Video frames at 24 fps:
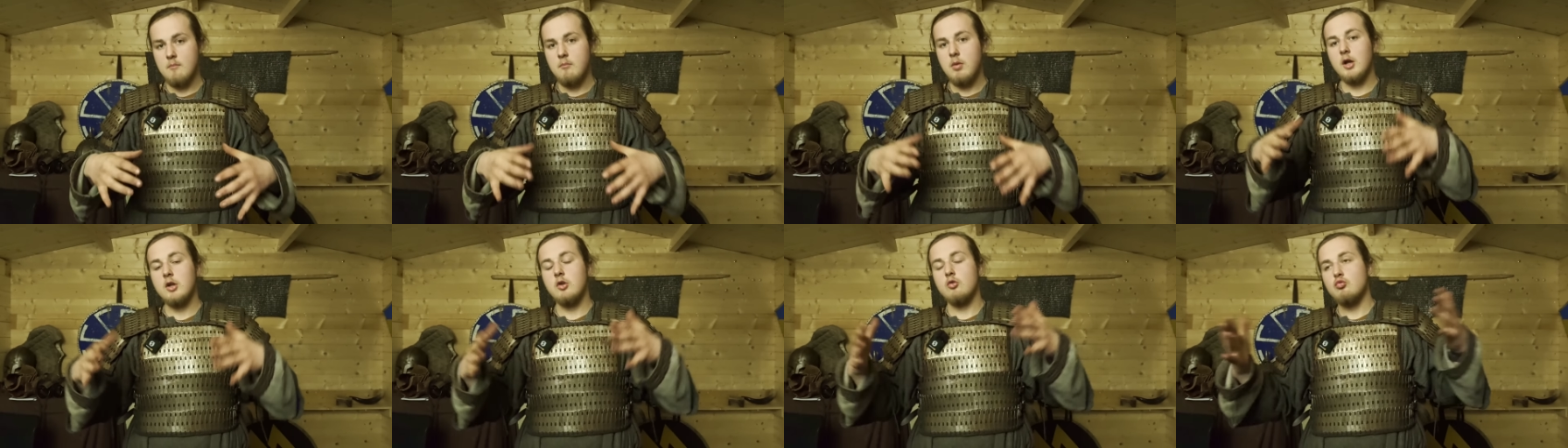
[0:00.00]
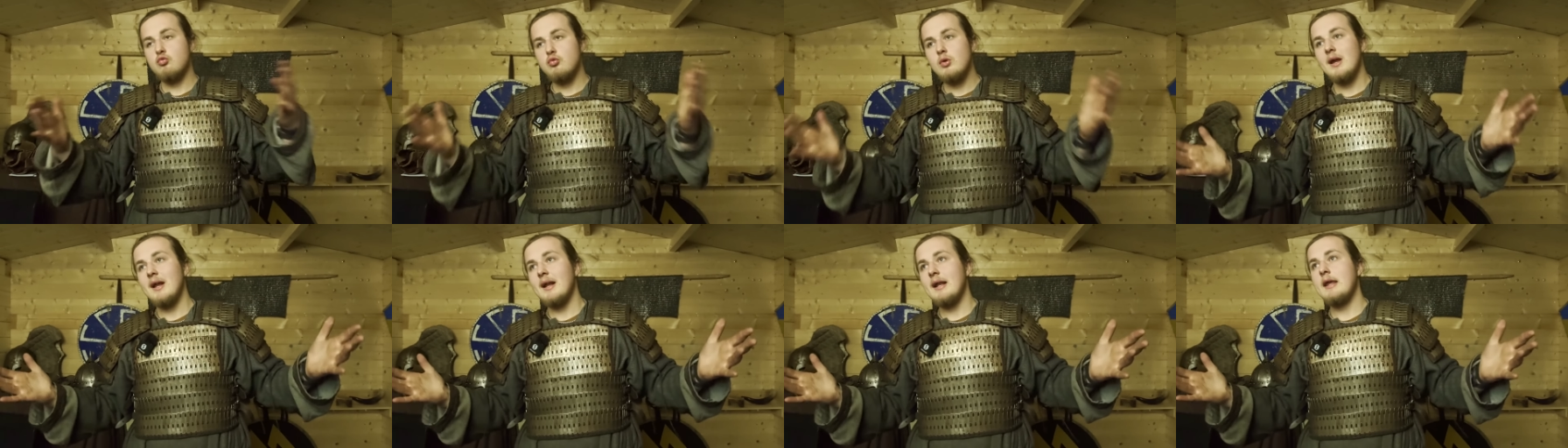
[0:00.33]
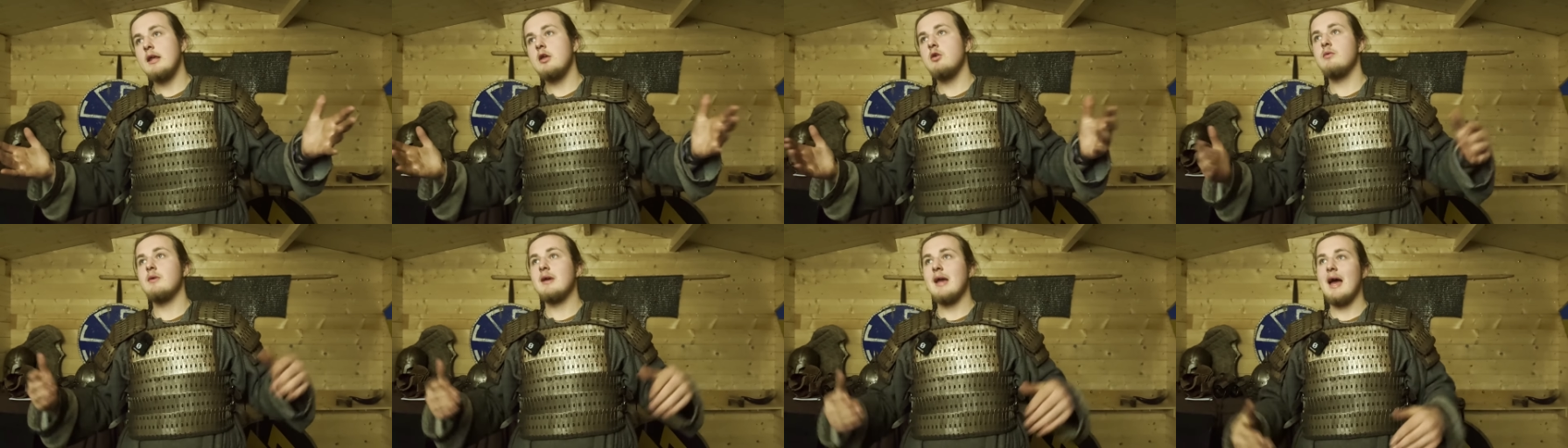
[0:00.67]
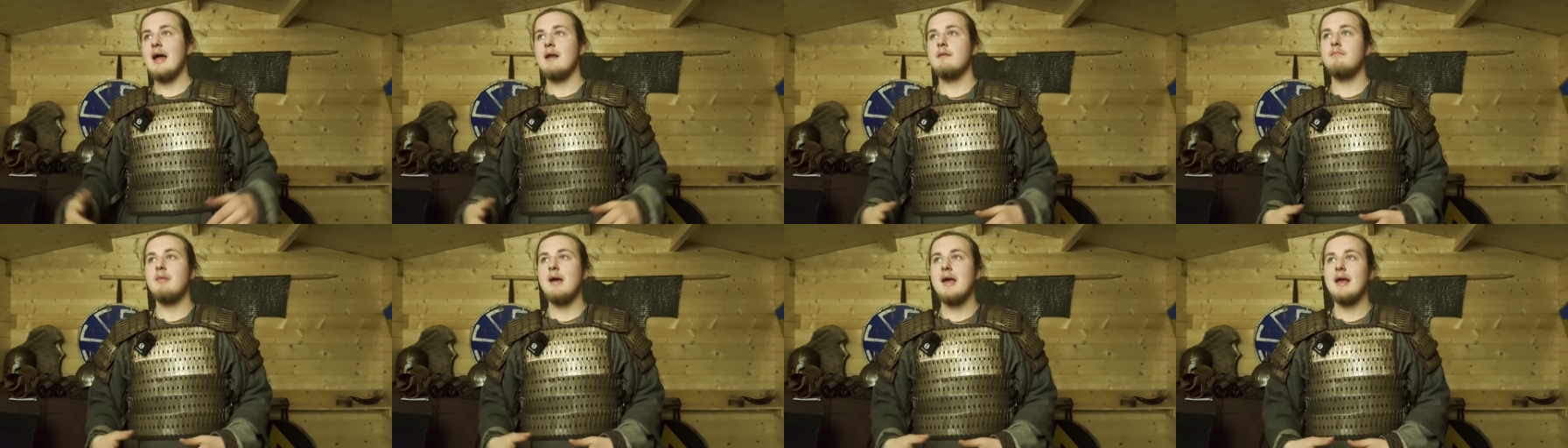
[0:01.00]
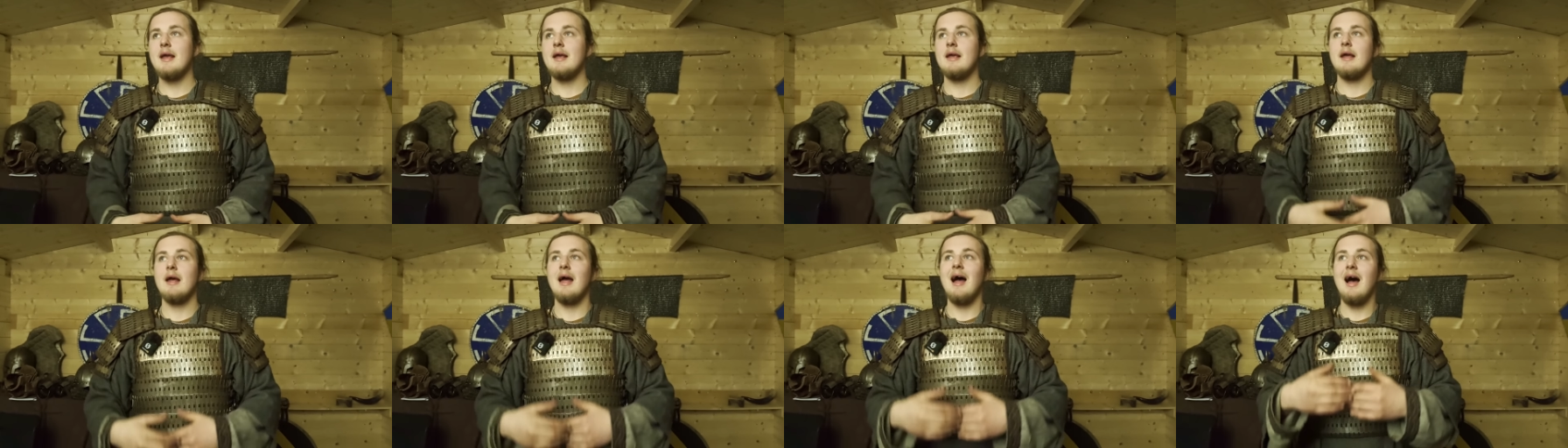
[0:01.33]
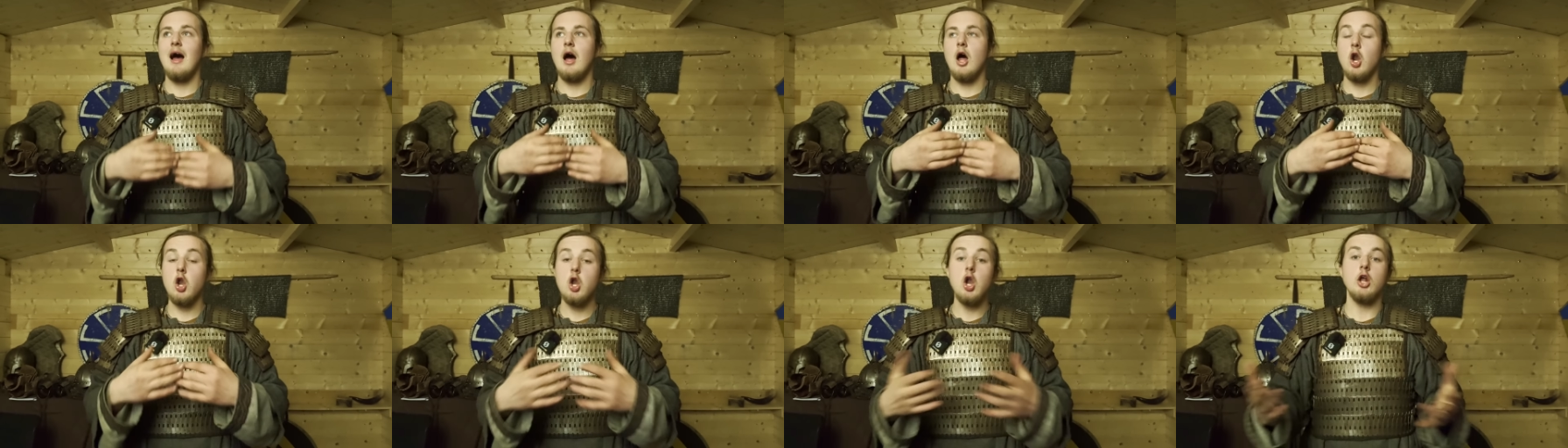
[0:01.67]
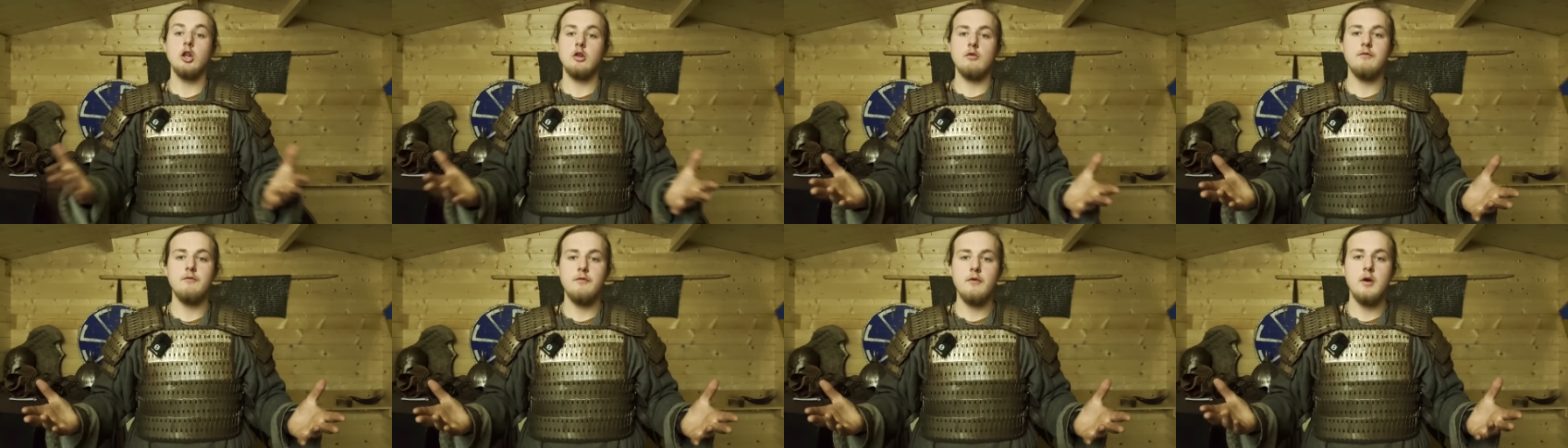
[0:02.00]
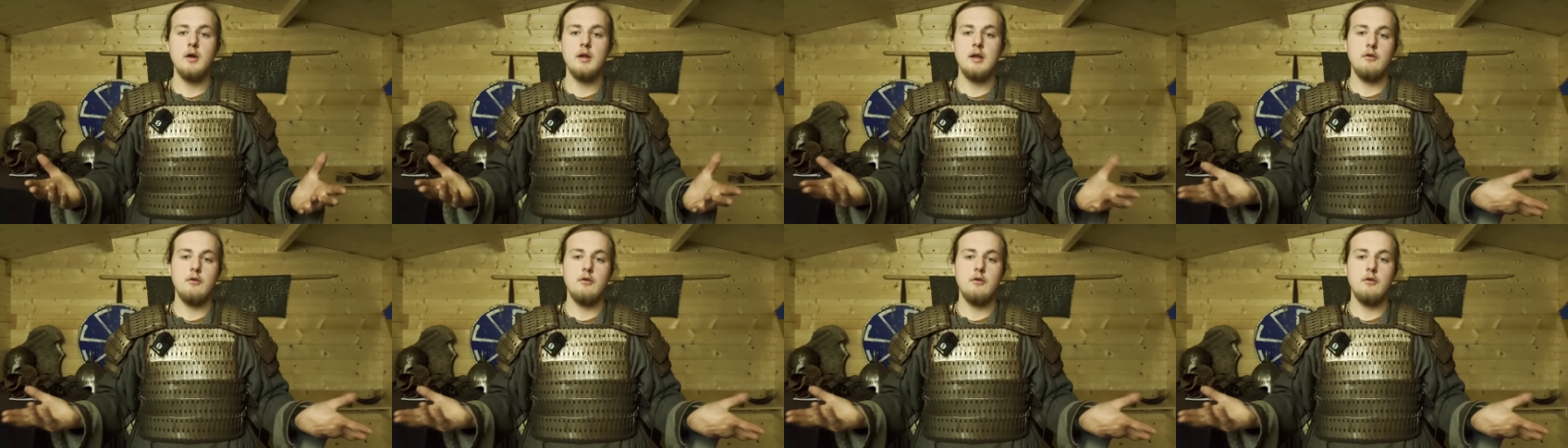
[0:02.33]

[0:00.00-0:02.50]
But really, you can make a lot of